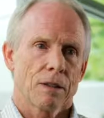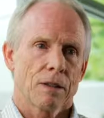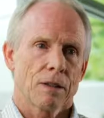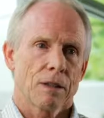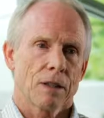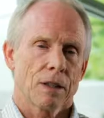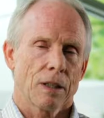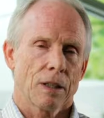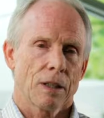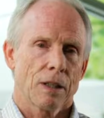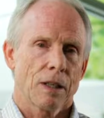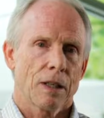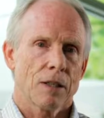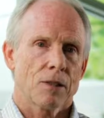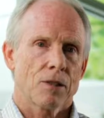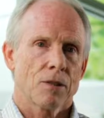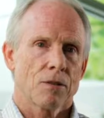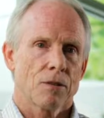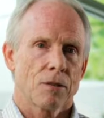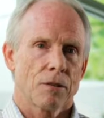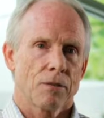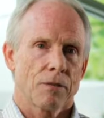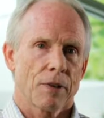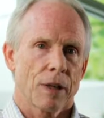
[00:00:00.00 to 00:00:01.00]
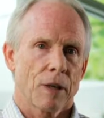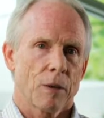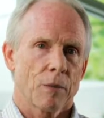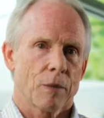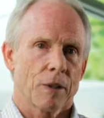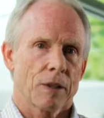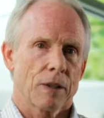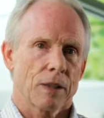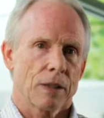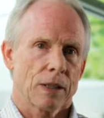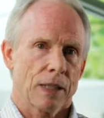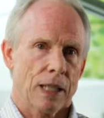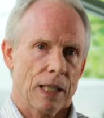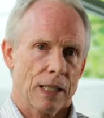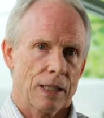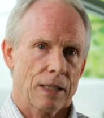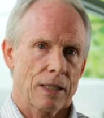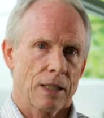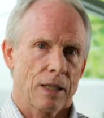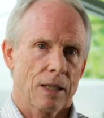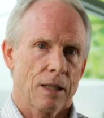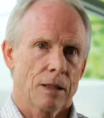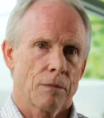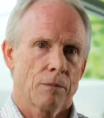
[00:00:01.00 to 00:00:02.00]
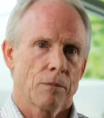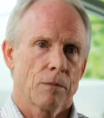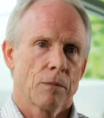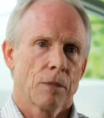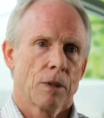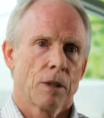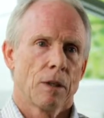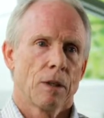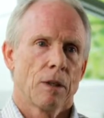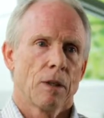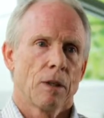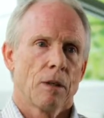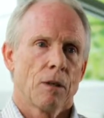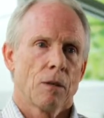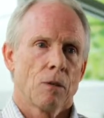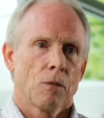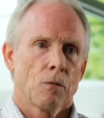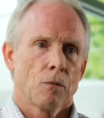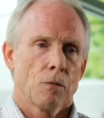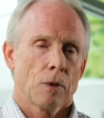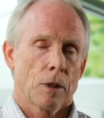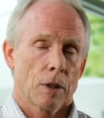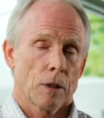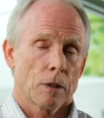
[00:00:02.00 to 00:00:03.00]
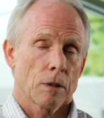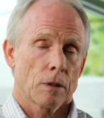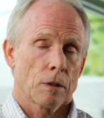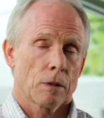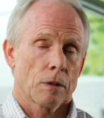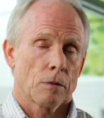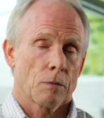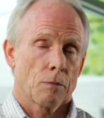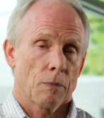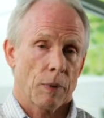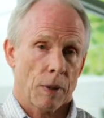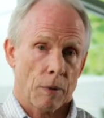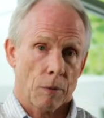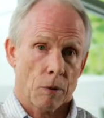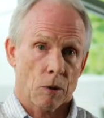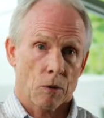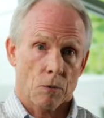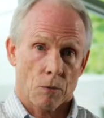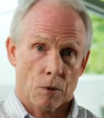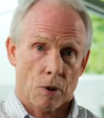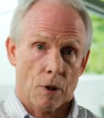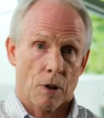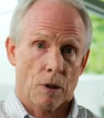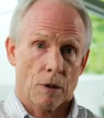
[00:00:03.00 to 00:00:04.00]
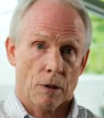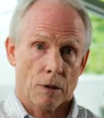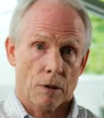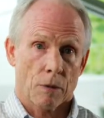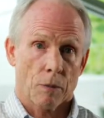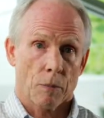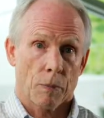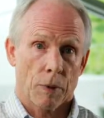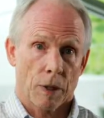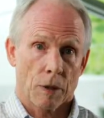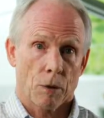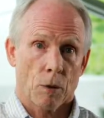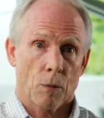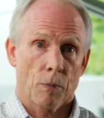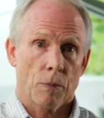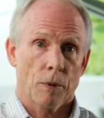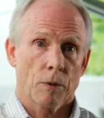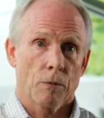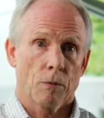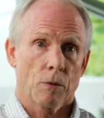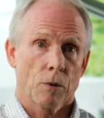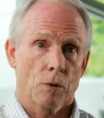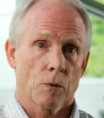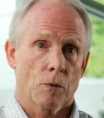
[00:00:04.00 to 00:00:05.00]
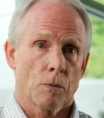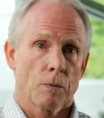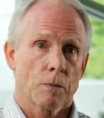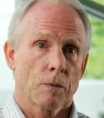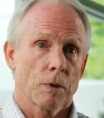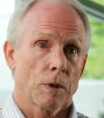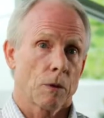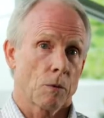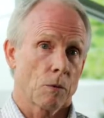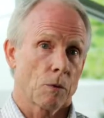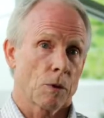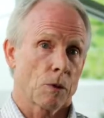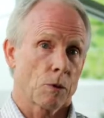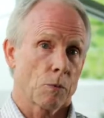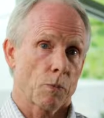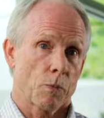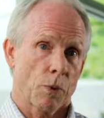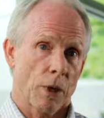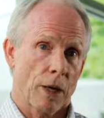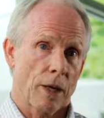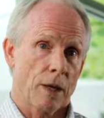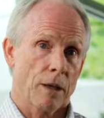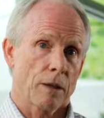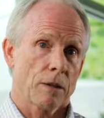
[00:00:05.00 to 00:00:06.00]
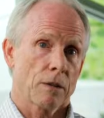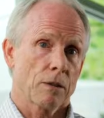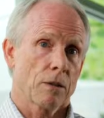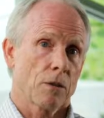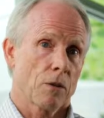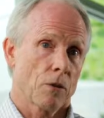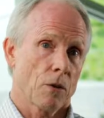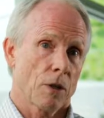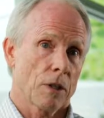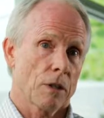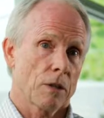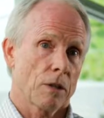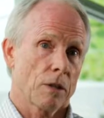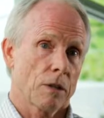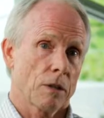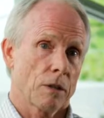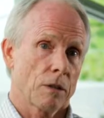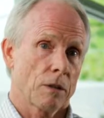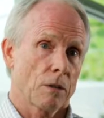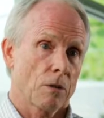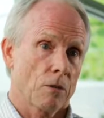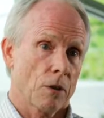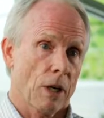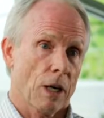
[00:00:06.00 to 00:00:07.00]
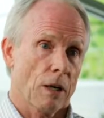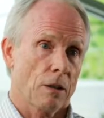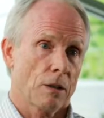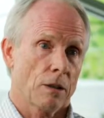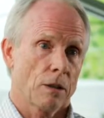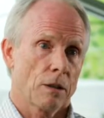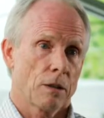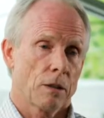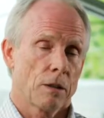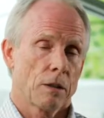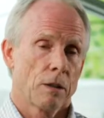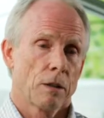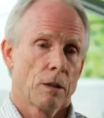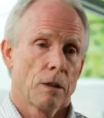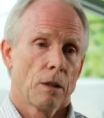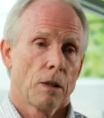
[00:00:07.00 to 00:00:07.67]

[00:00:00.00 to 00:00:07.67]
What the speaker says: The NICU environment at that time was babies were all in a big open room. It was bright, noisy, crowded.